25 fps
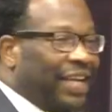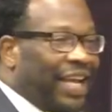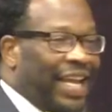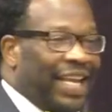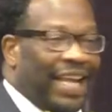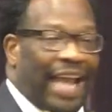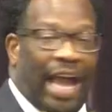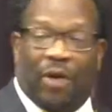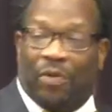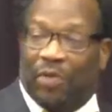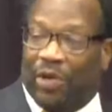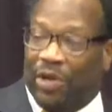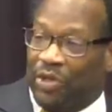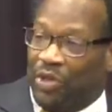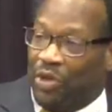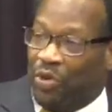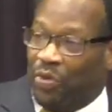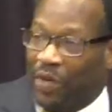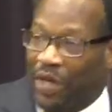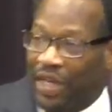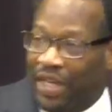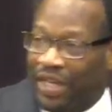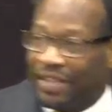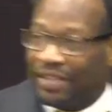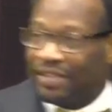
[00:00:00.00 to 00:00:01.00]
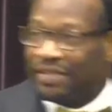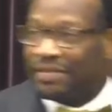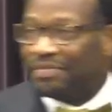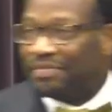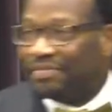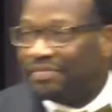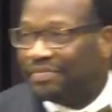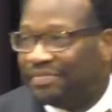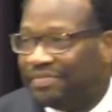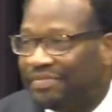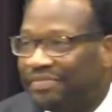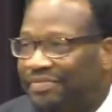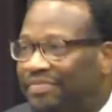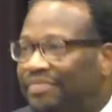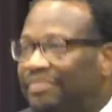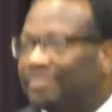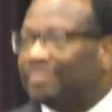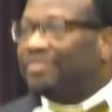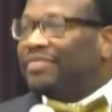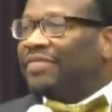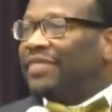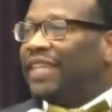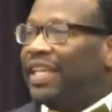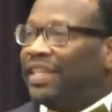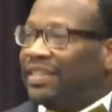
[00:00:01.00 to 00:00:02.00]
and I will do
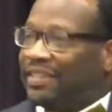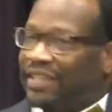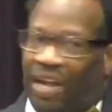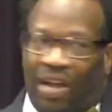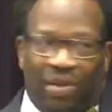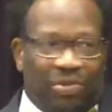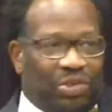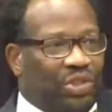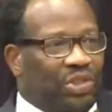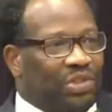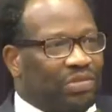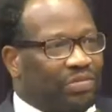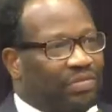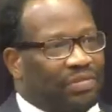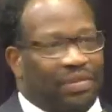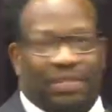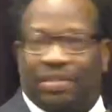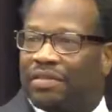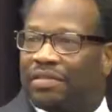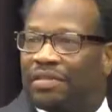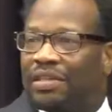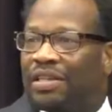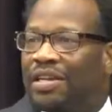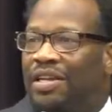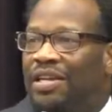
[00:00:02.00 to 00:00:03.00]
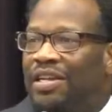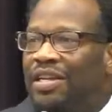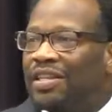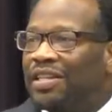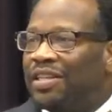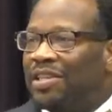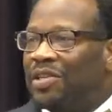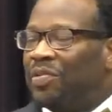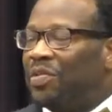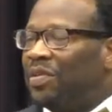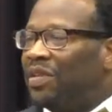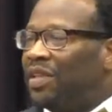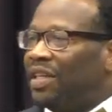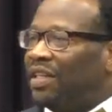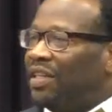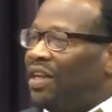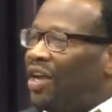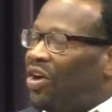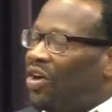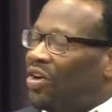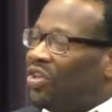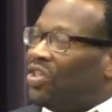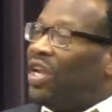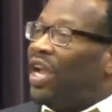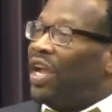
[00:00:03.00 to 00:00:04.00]
what? exalt You would think,
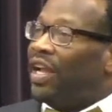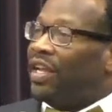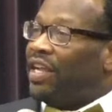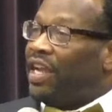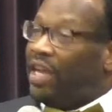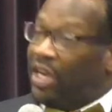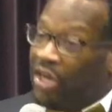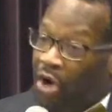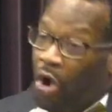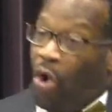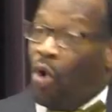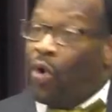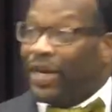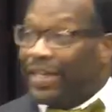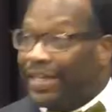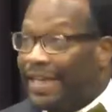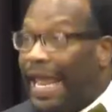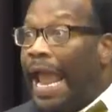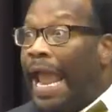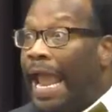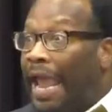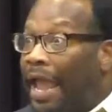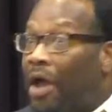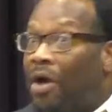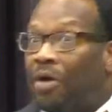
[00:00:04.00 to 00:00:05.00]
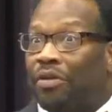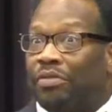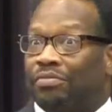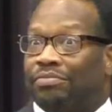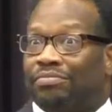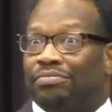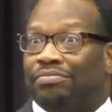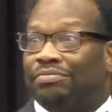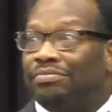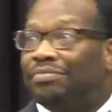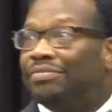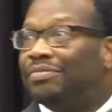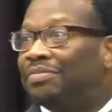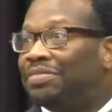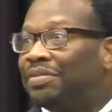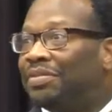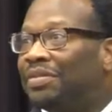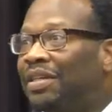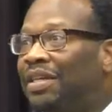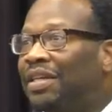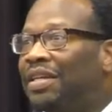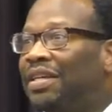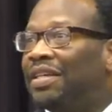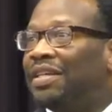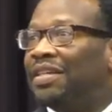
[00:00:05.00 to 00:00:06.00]
no, yeah, yeah, going
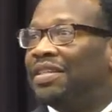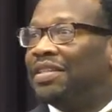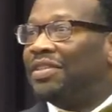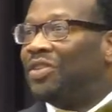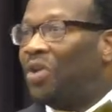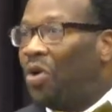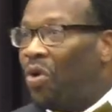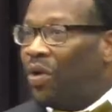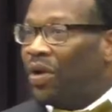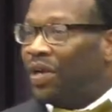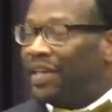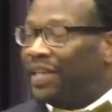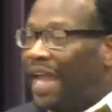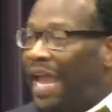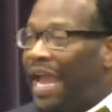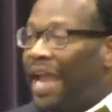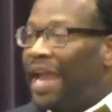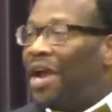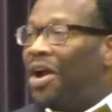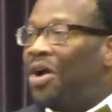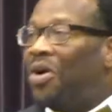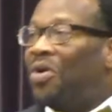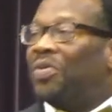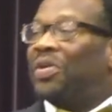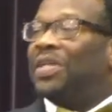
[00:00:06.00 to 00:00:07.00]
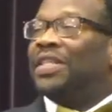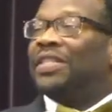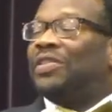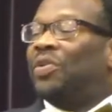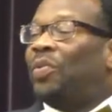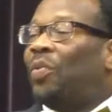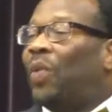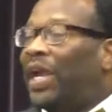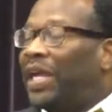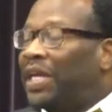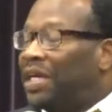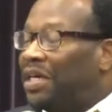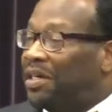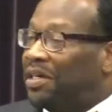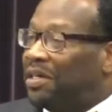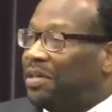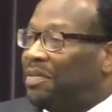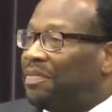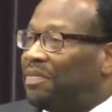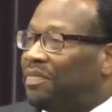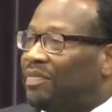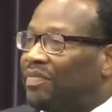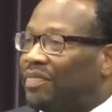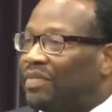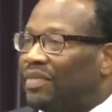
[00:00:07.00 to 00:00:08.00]
down. going down is the way
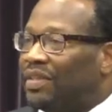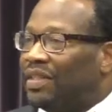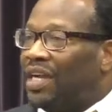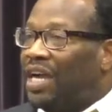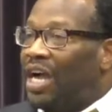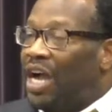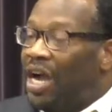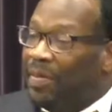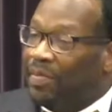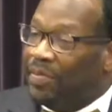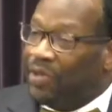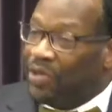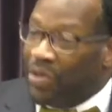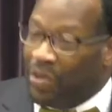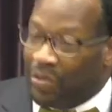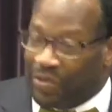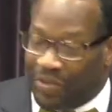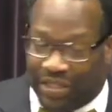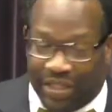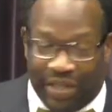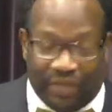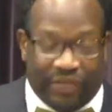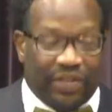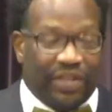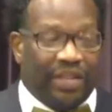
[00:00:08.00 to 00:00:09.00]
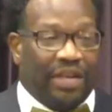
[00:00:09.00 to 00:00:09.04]
up. Humble yourself